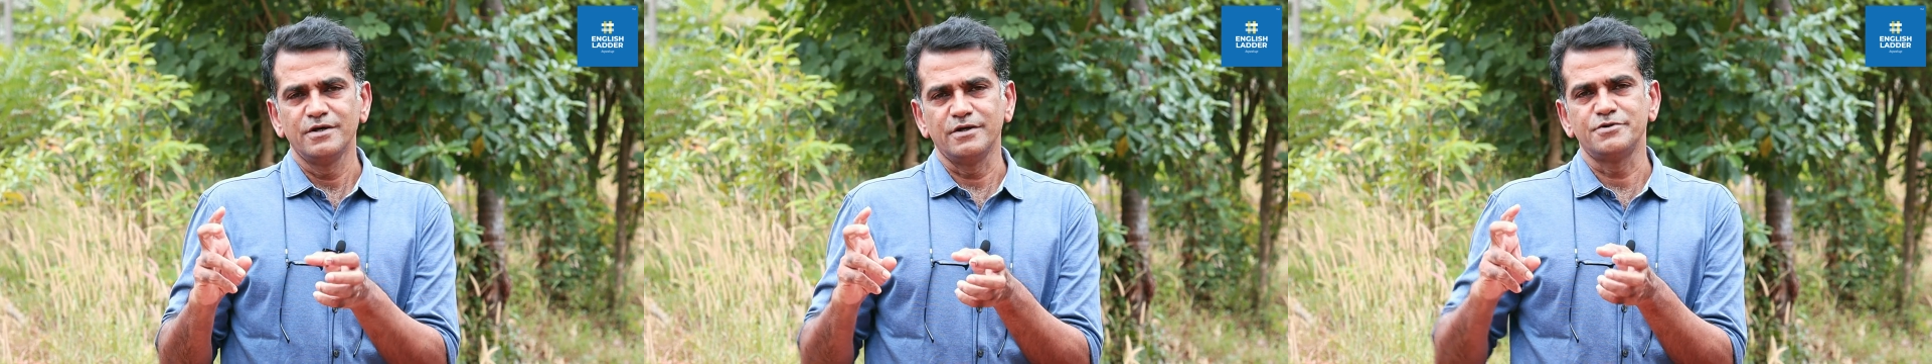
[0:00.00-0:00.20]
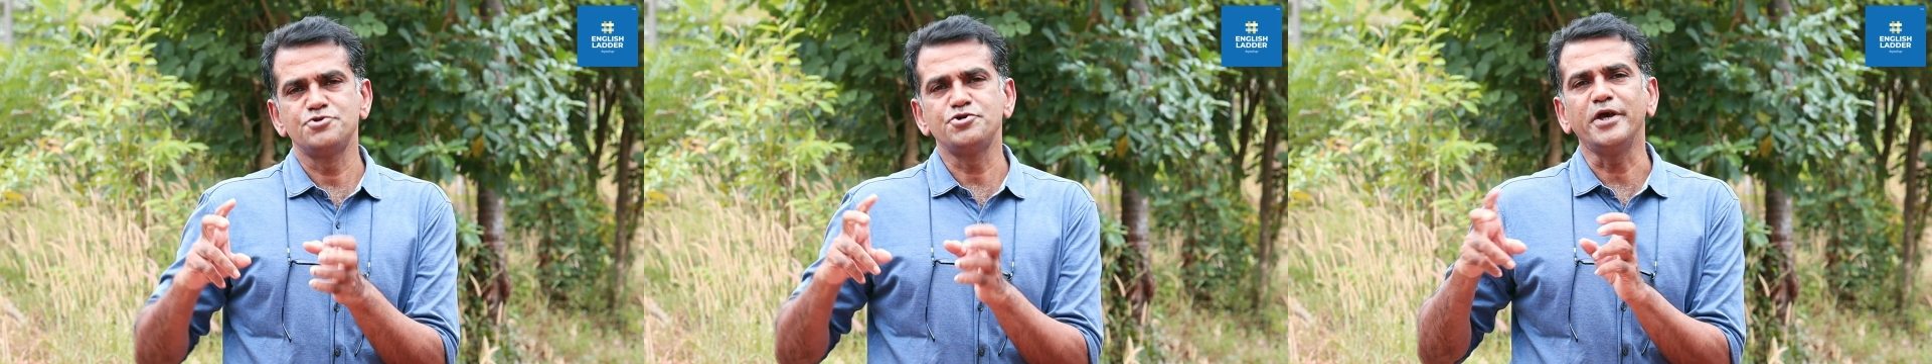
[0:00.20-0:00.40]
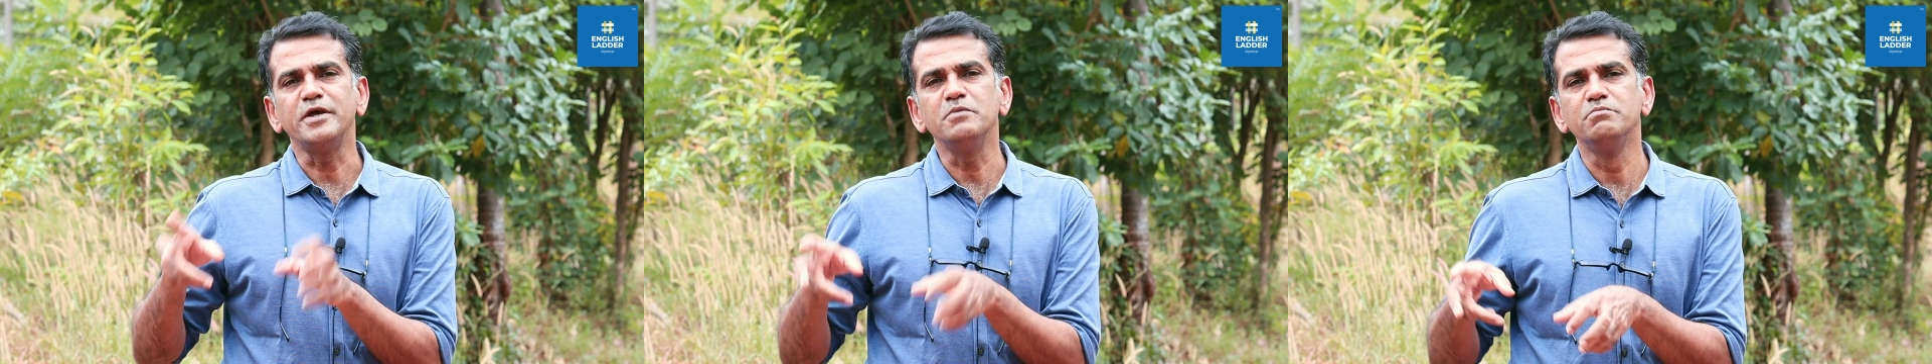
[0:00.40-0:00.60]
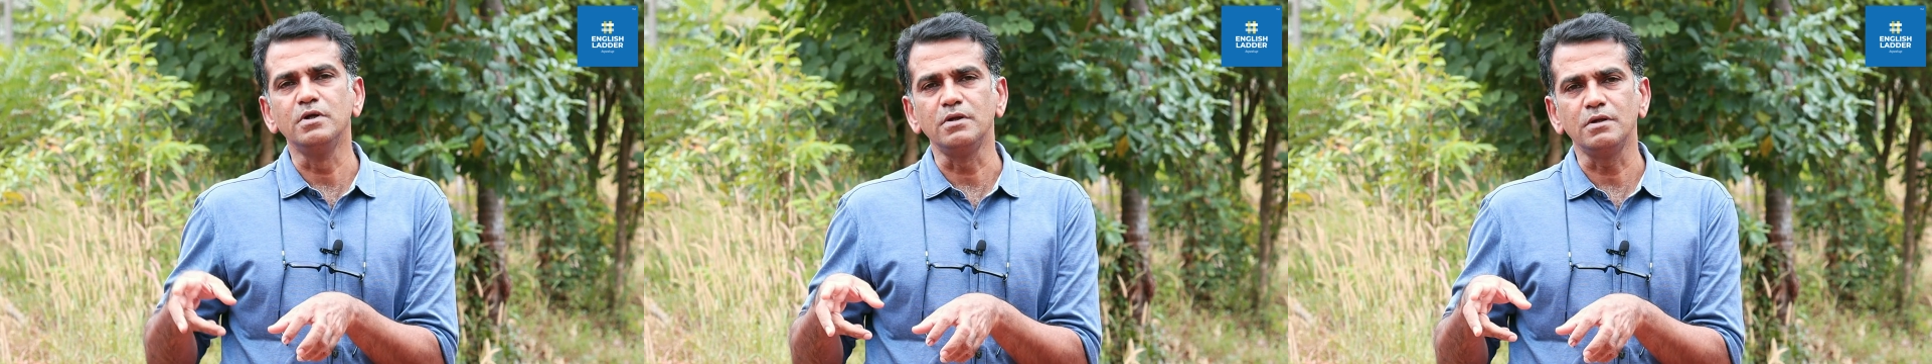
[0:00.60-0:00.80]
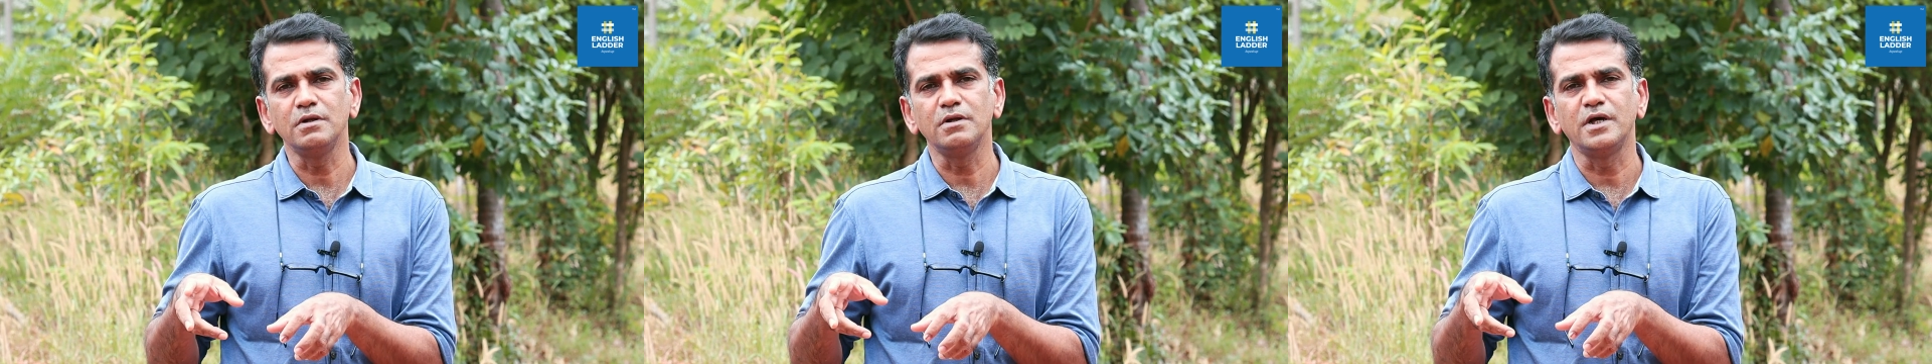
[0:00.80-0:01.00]
a
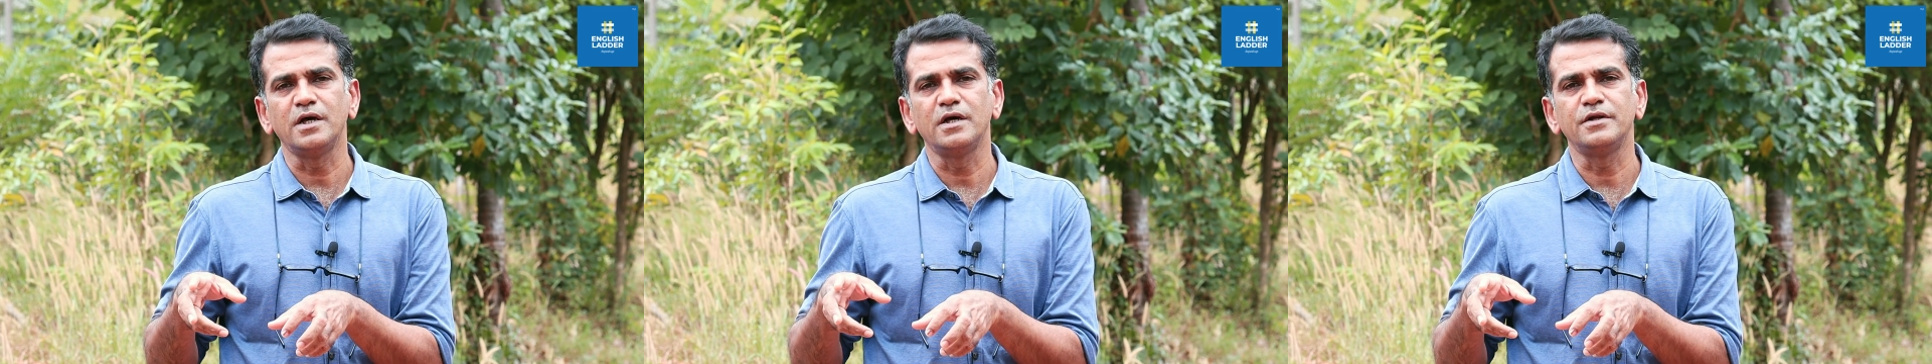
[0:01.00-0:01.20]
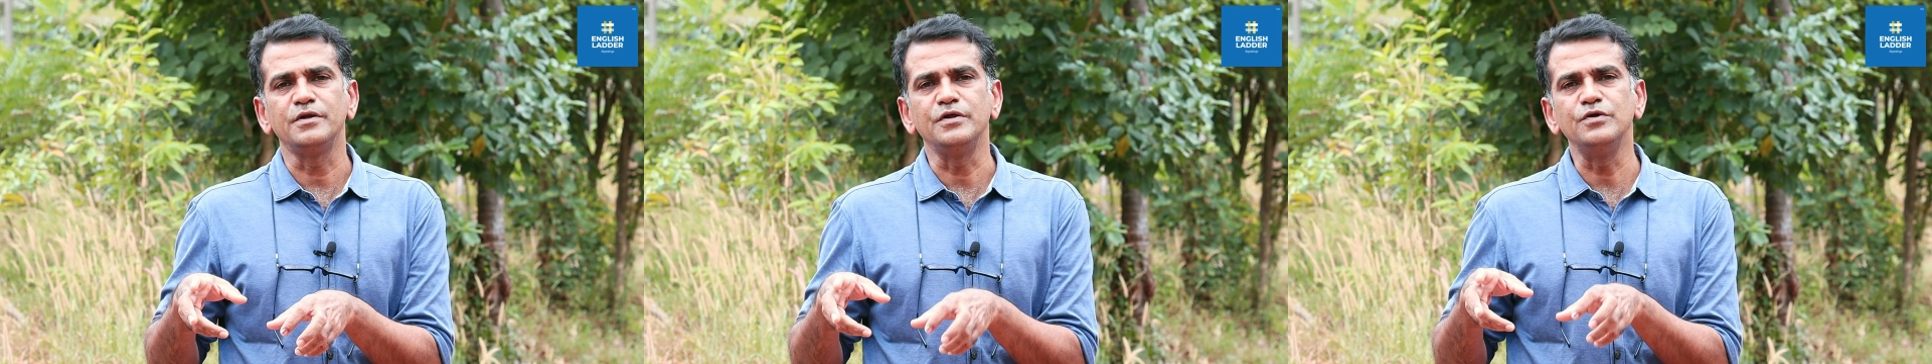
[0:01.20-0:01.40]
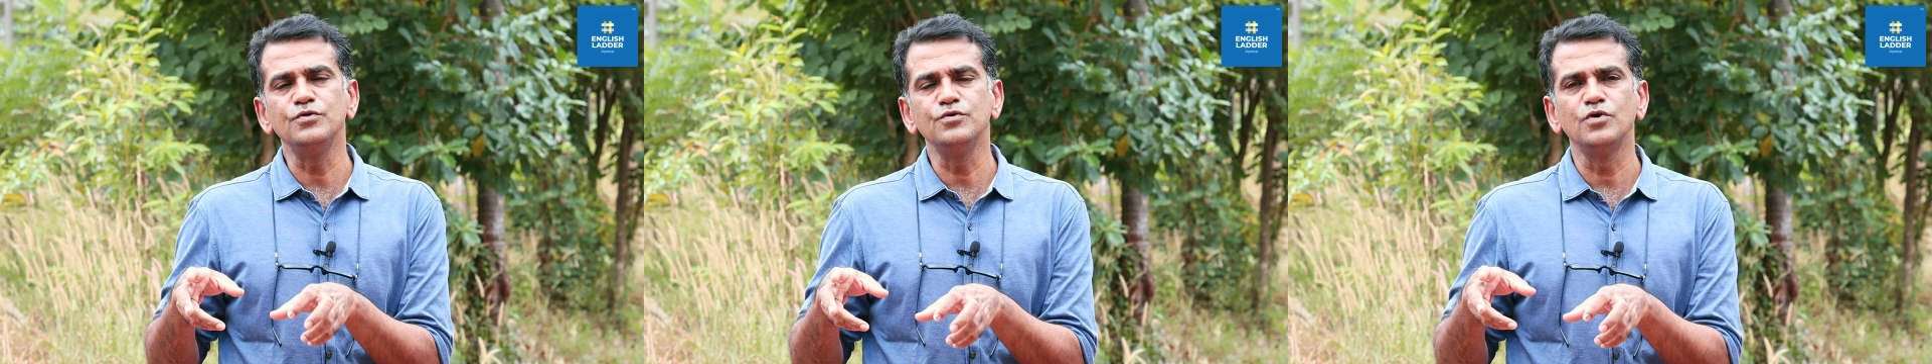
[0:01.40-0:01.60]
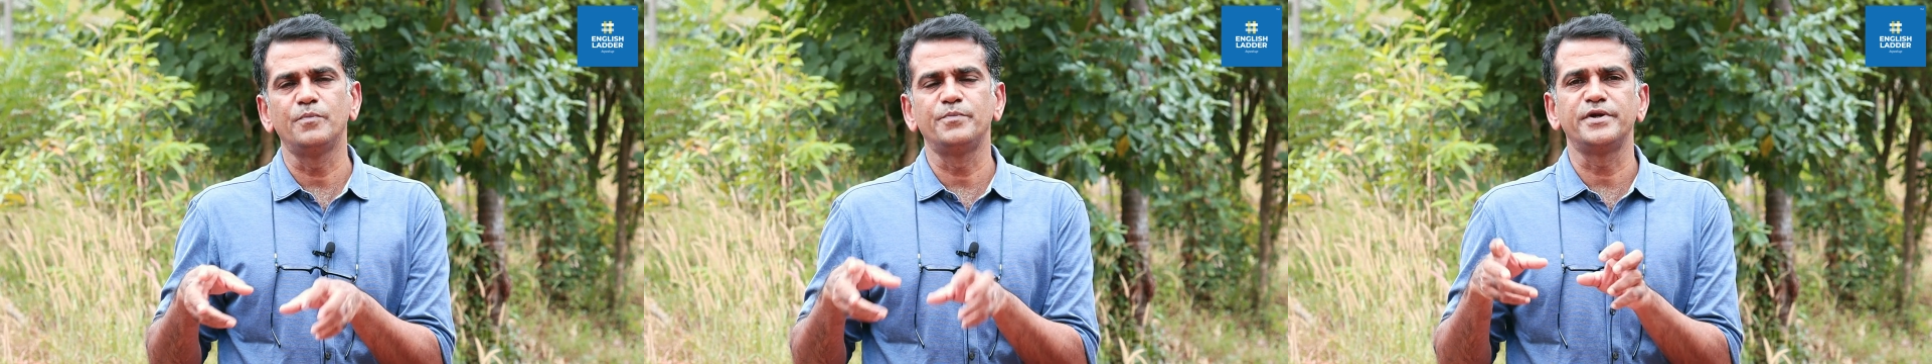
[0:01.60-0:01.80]
table and you are